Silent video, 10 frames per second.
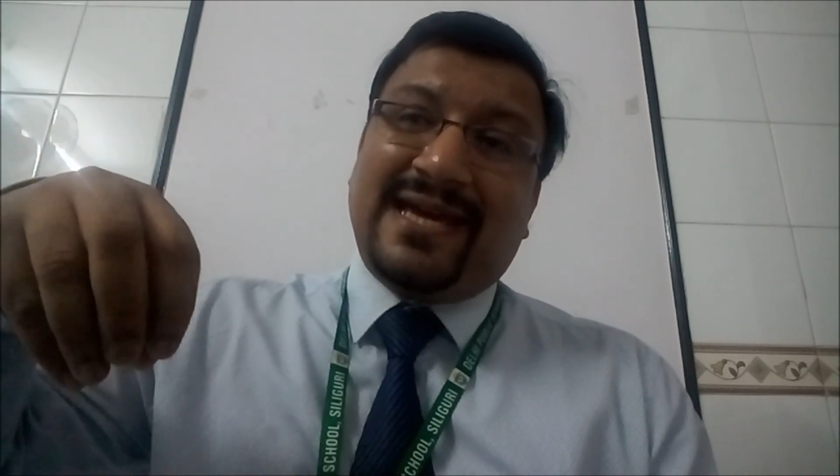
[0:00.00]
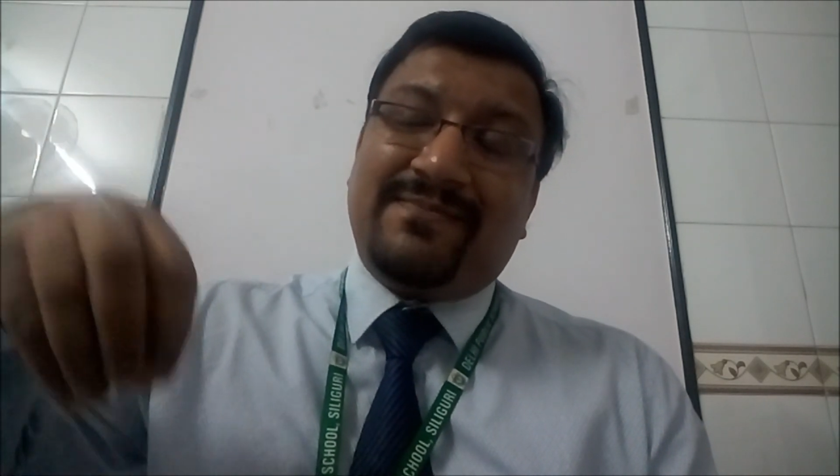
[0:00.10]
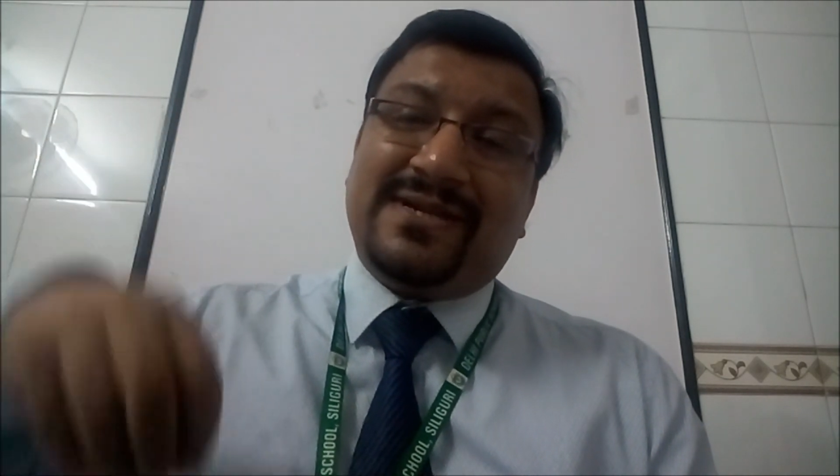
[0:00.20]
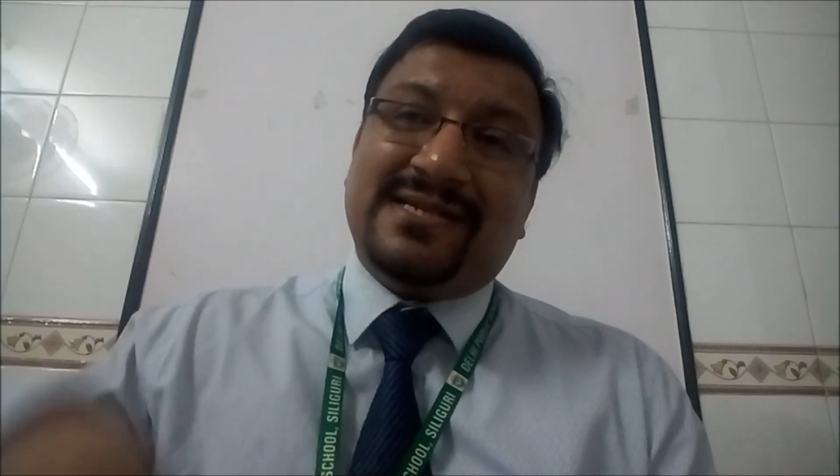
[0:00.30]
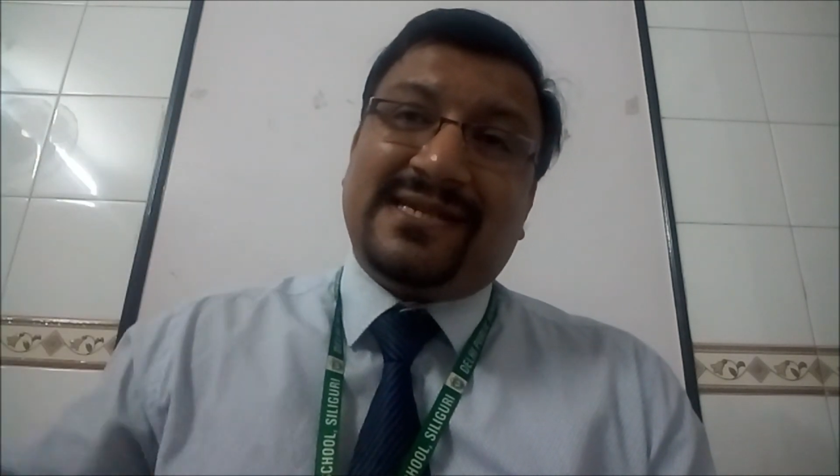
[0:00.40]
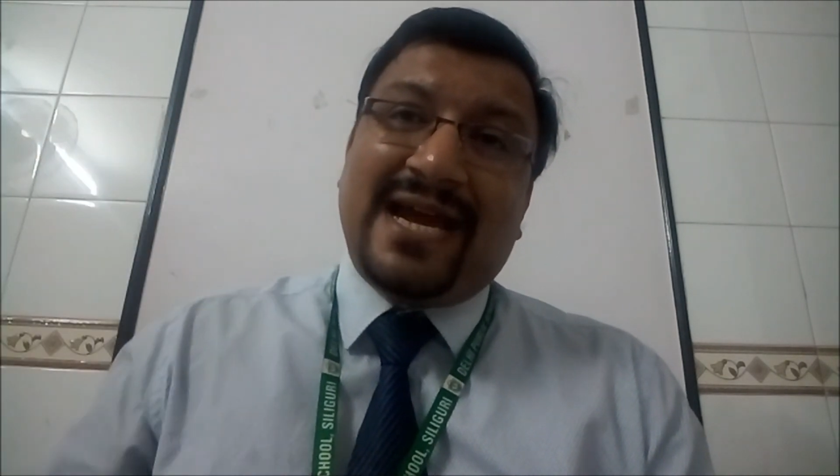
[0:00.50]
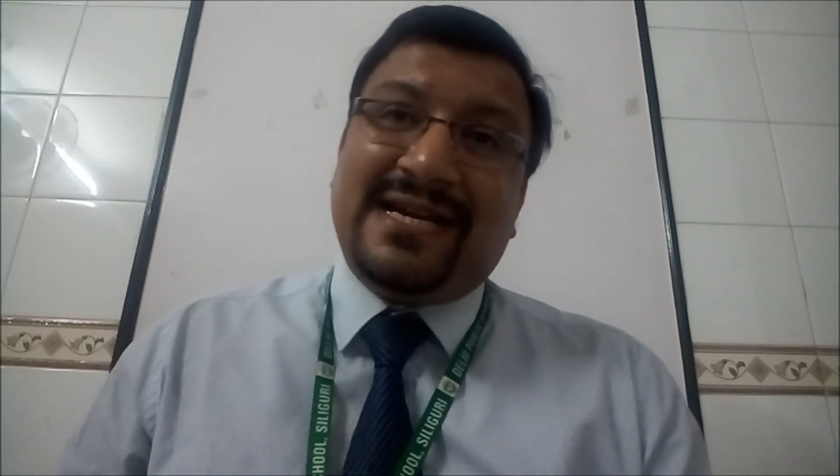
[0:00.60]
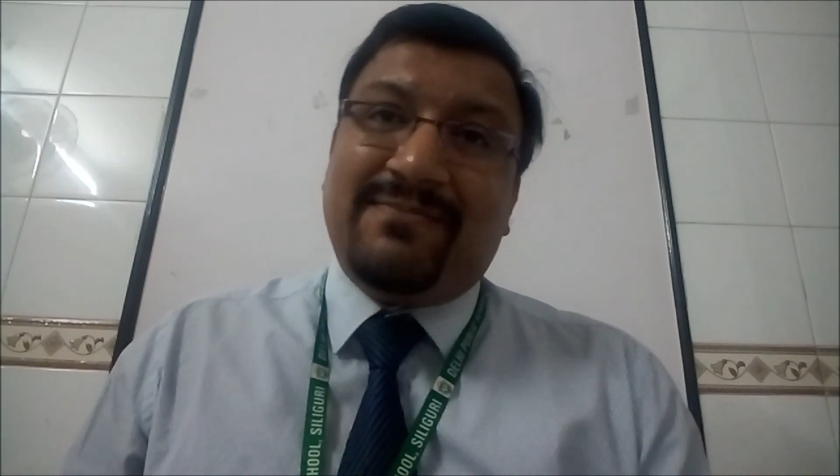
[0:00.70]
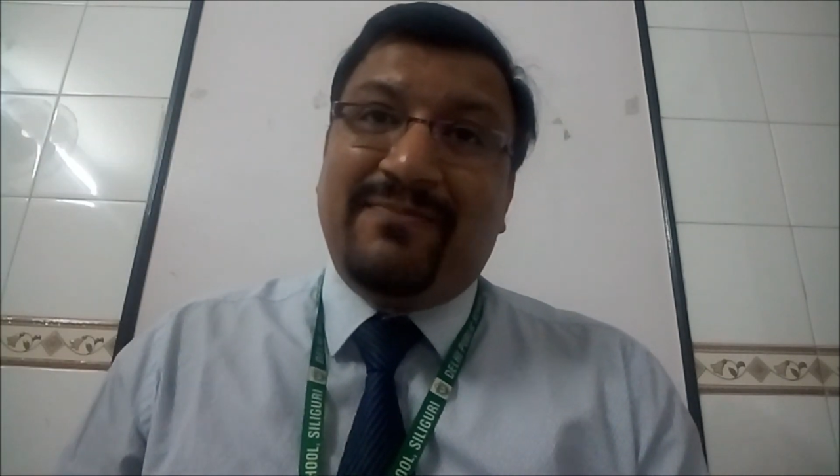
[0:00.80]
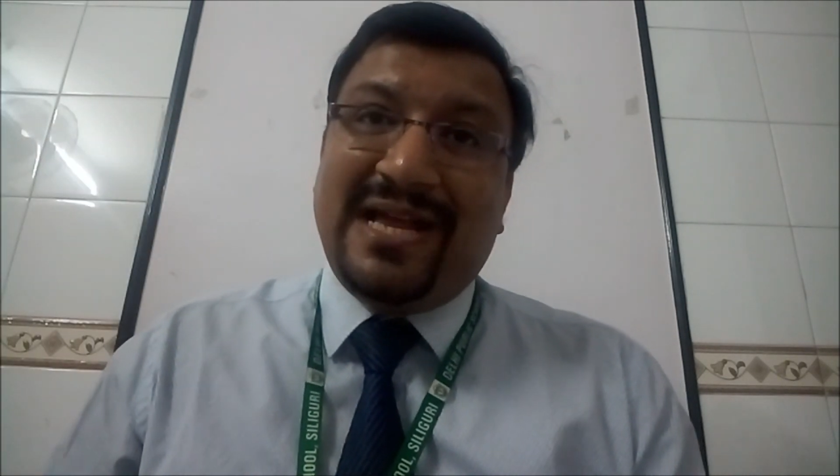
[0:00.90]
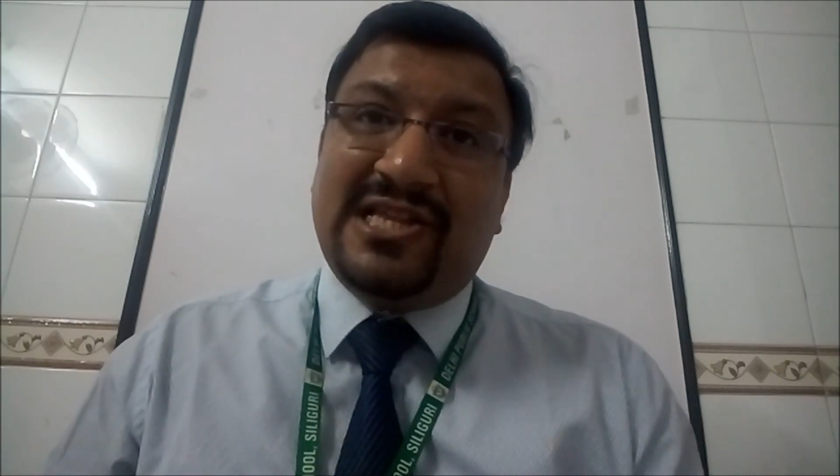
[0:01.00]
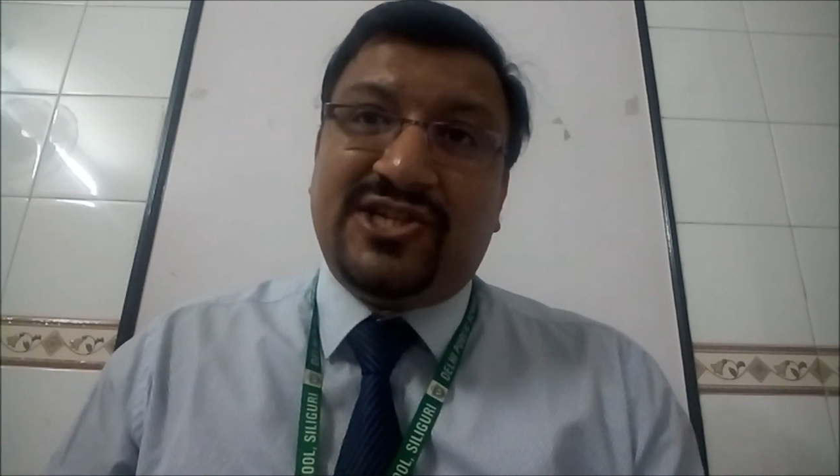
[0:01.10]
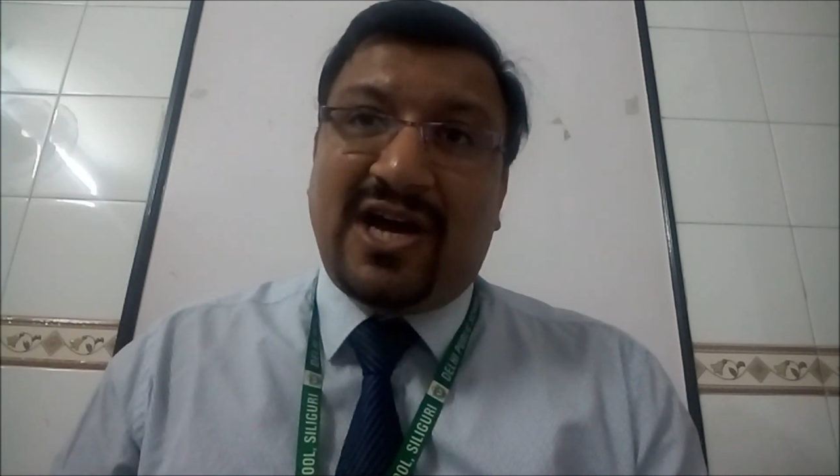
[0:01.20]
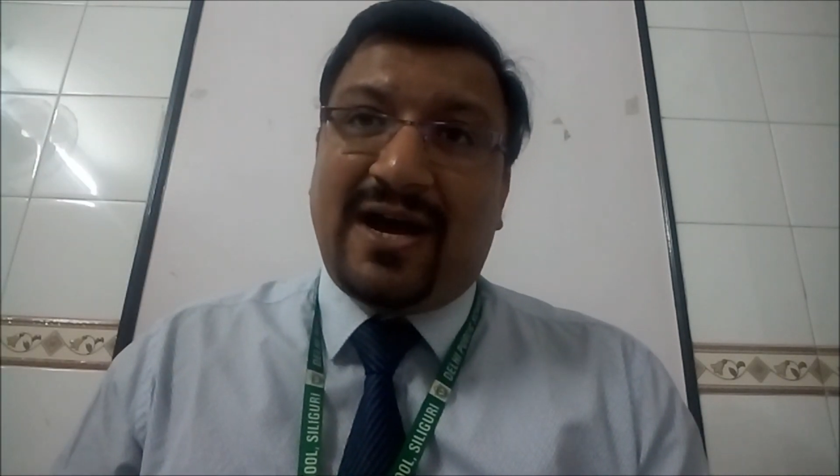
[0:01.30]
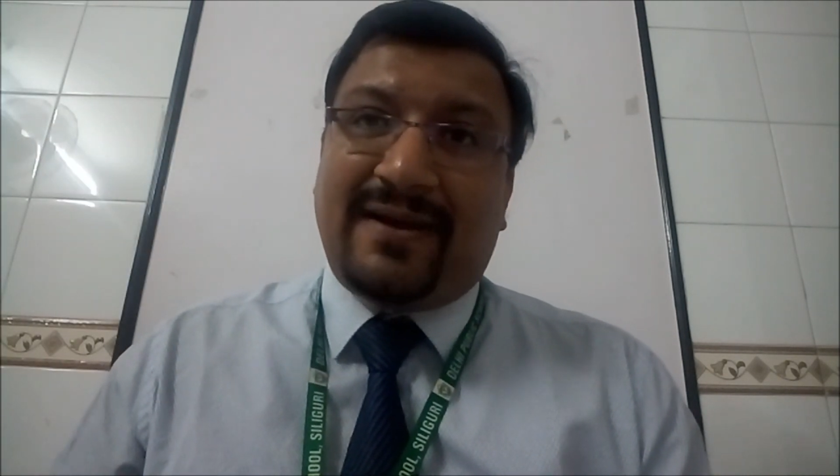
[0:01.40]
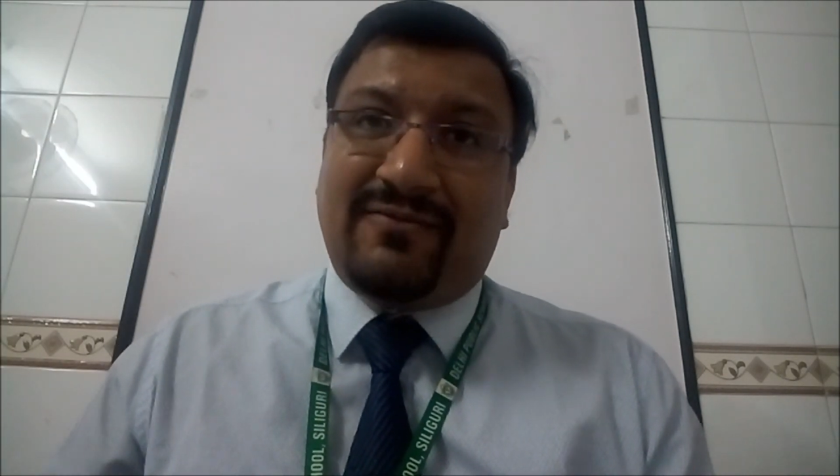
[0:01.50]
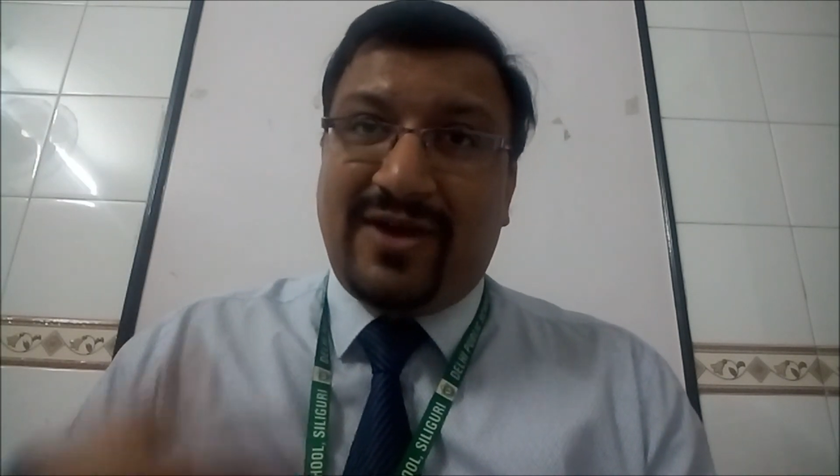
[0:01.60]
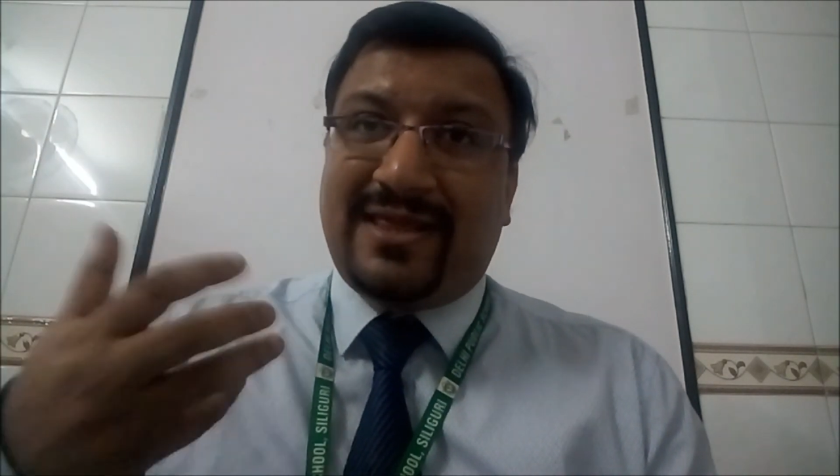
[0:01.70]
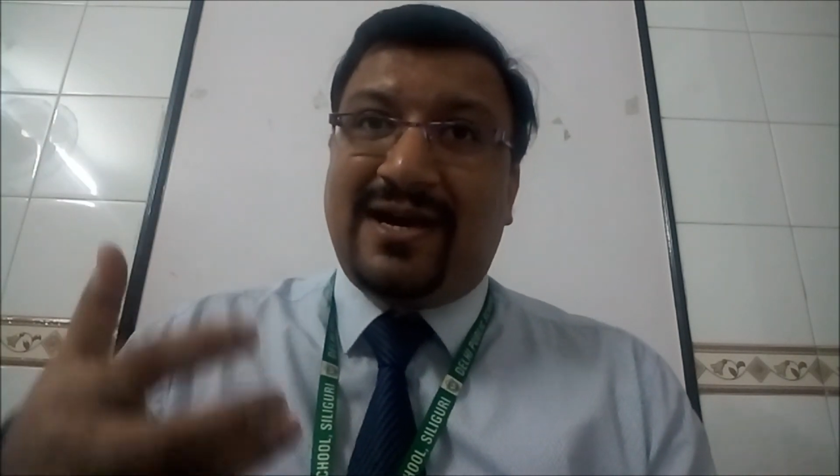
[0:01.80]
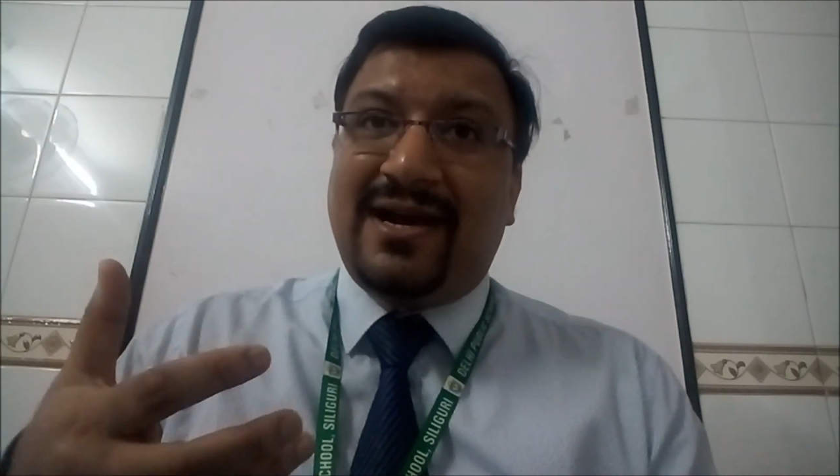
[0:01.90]
kept inside a bell jar
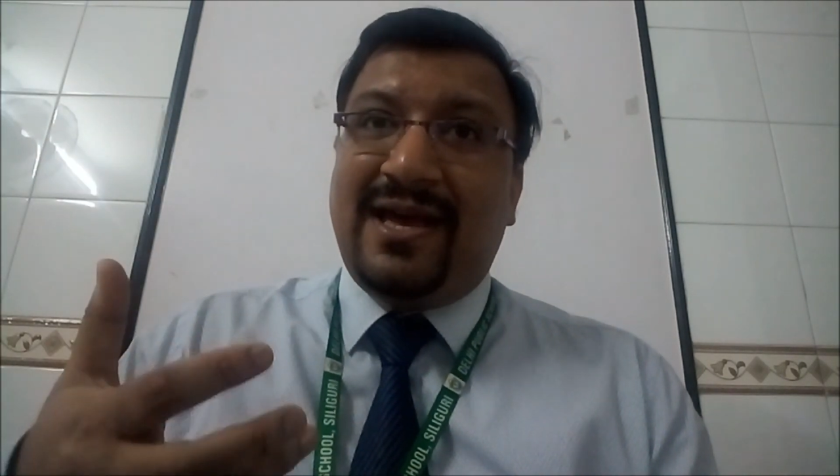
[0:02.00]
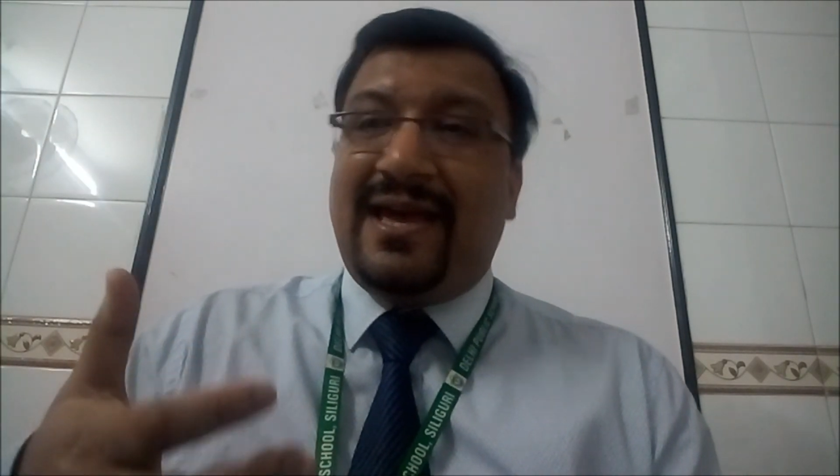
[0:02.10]
where the